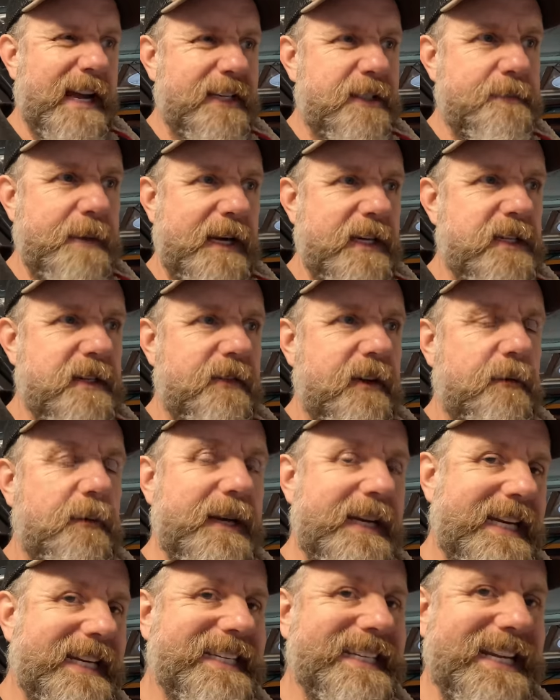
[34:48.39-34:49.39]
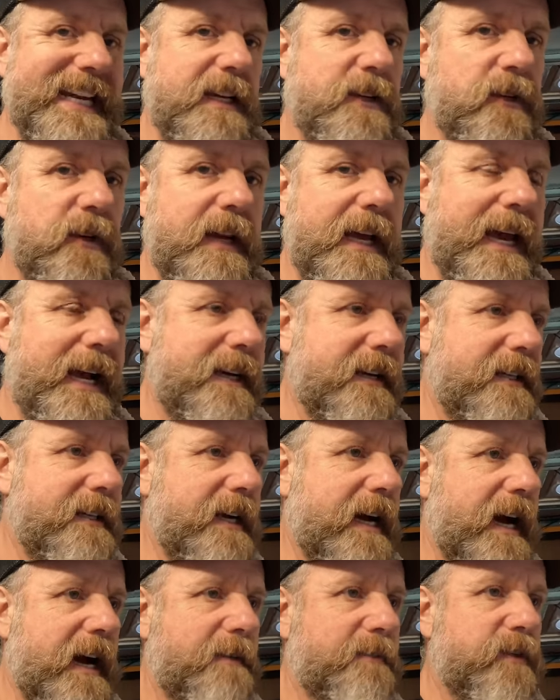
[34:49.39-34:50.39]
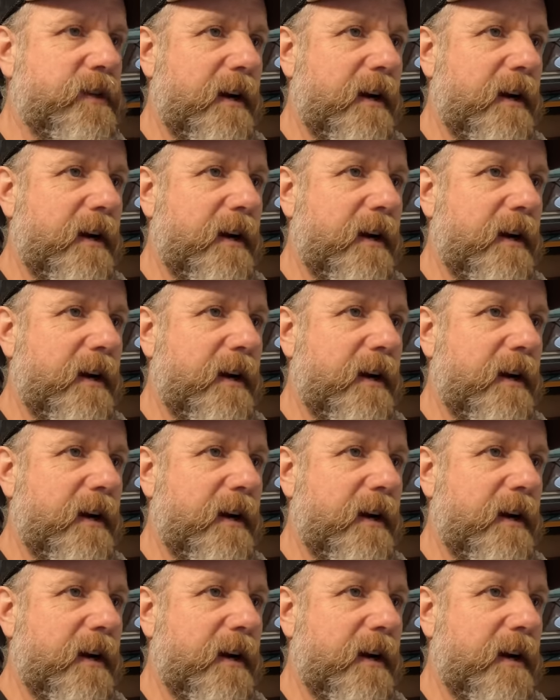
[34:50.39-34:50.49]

aspect of it we need to get done ahead of time.